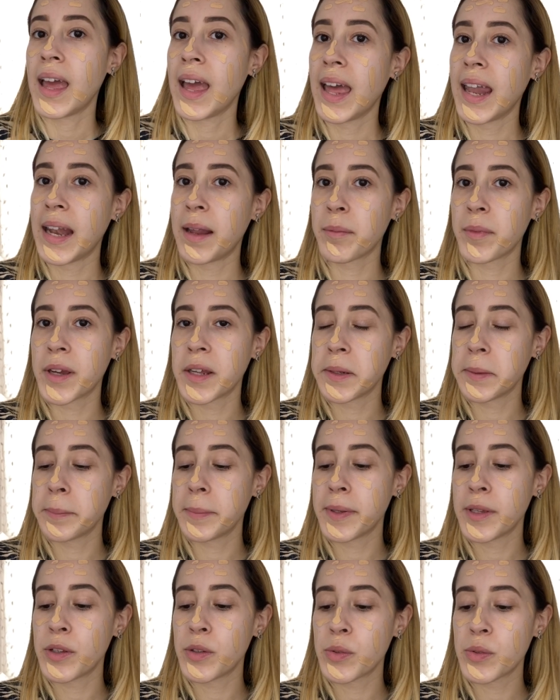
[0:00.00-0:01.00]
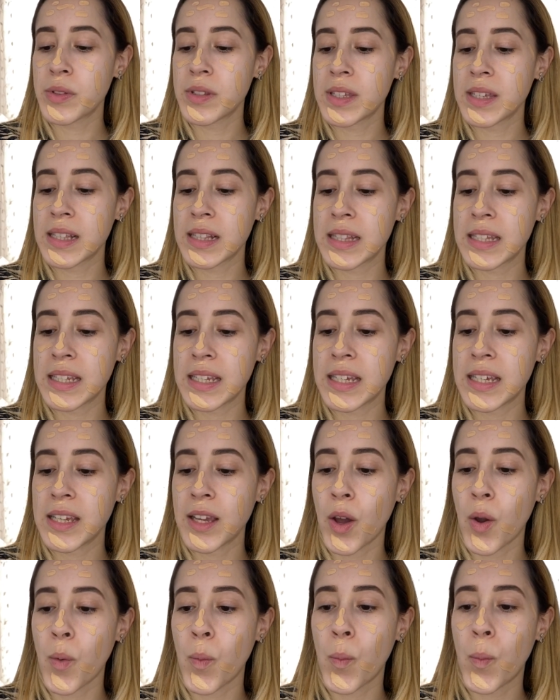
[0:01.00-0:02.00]
And I'm gonna be using
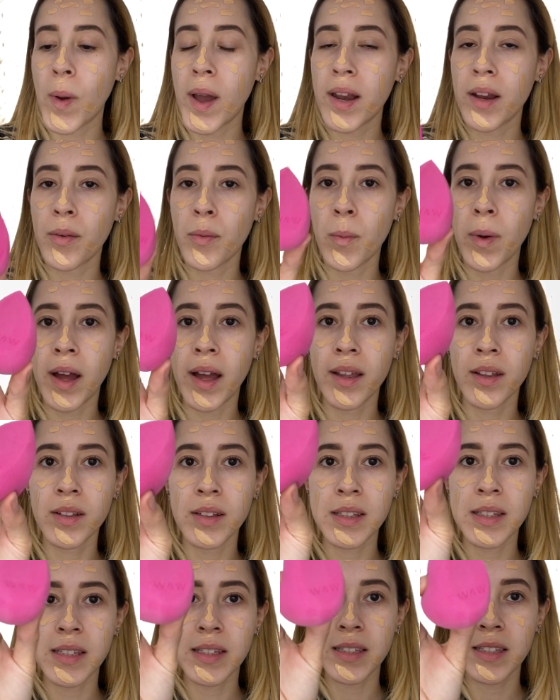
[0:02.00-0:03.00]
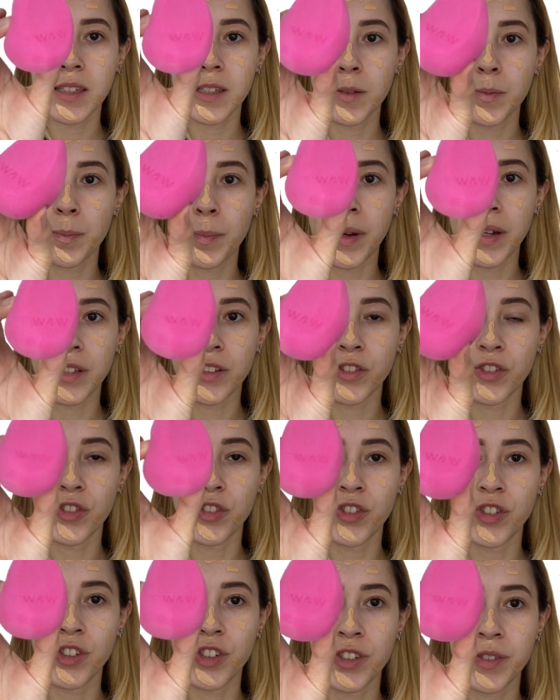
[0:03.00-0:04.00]
the Wet n Wild
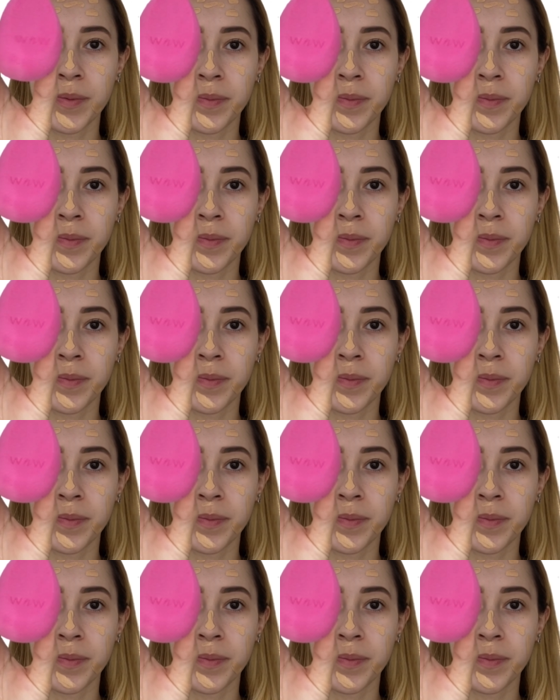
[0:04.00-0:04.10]
sponge.